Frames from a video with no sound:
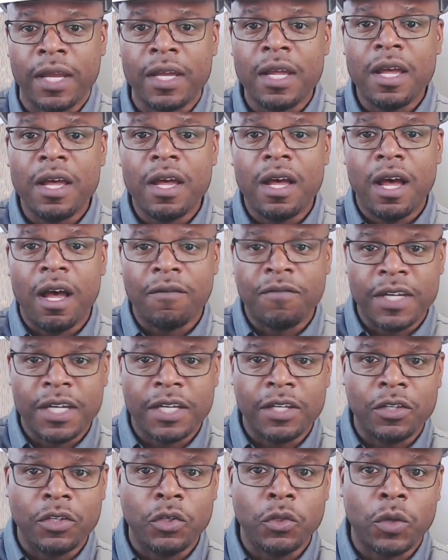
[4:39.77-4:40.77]
of getting you
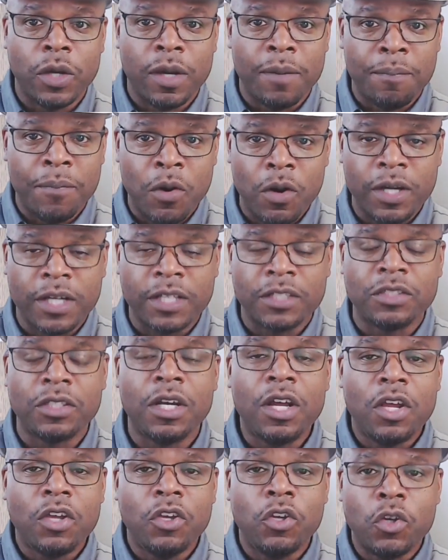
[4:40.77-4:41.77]
a mortgage,
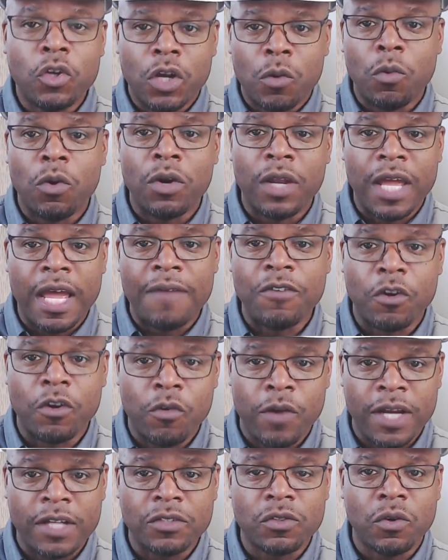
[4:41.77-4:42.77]
you're going to want to have your credit
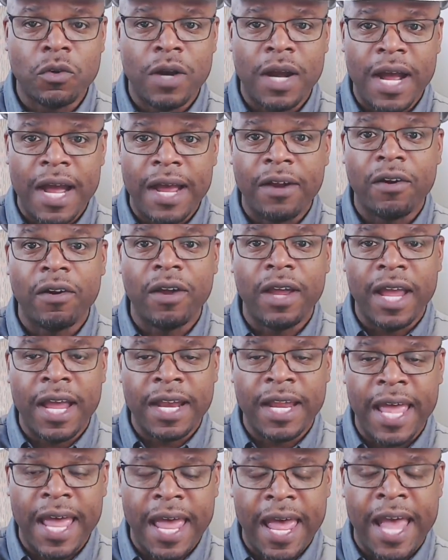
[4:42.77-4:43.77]
score higher and
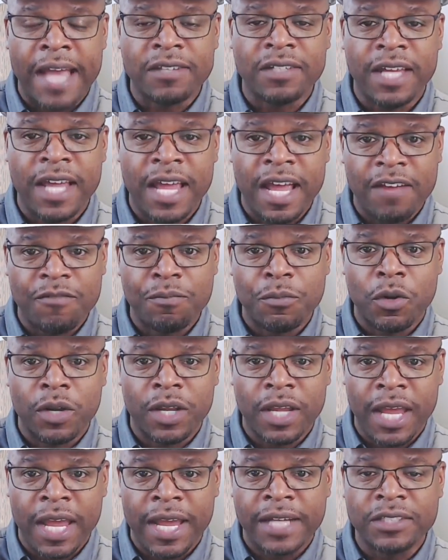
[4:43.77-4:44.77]
actually have more
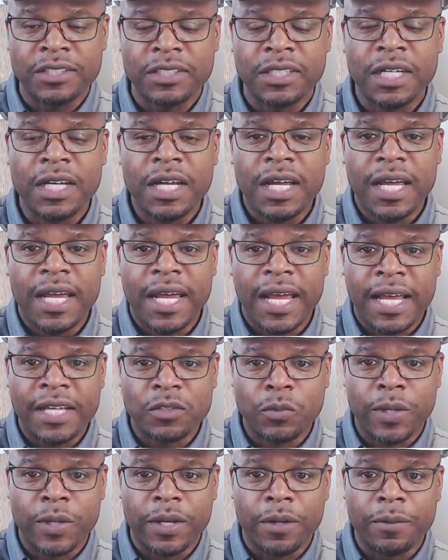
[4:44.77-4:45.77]
cash as well.
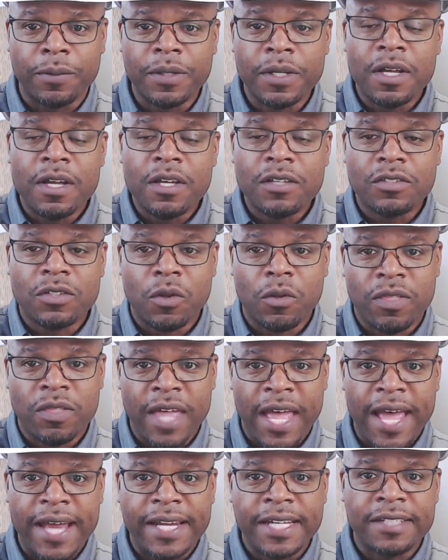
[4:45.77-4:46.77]
So that
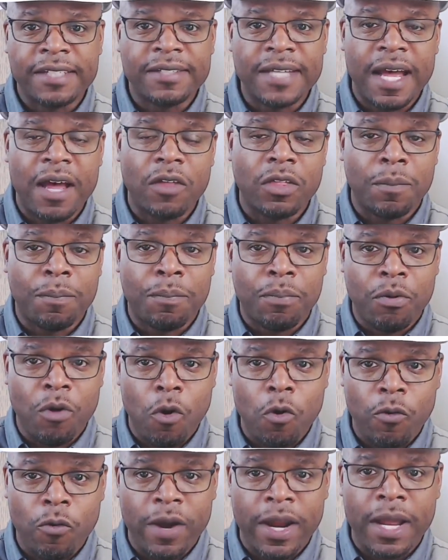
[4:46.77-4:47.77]
is how the
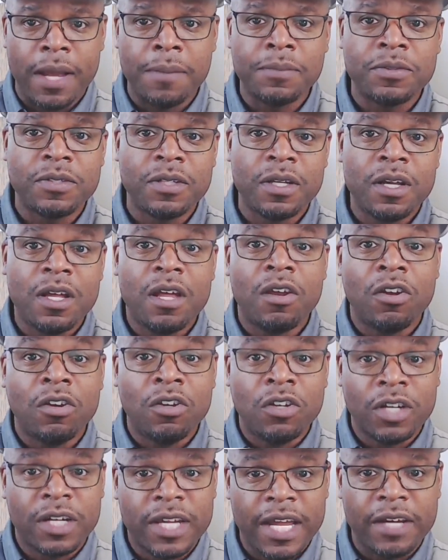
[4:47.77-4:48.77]
programs look
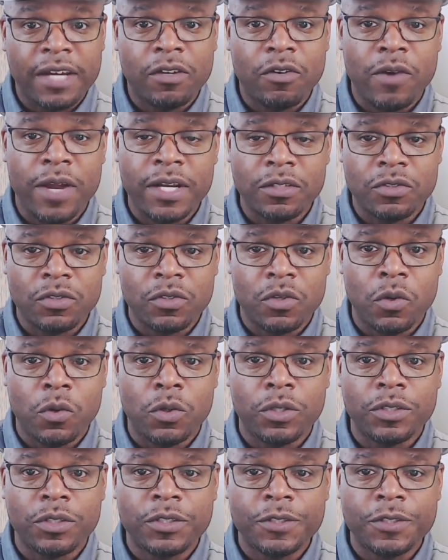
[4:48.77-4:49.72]
at credit scores.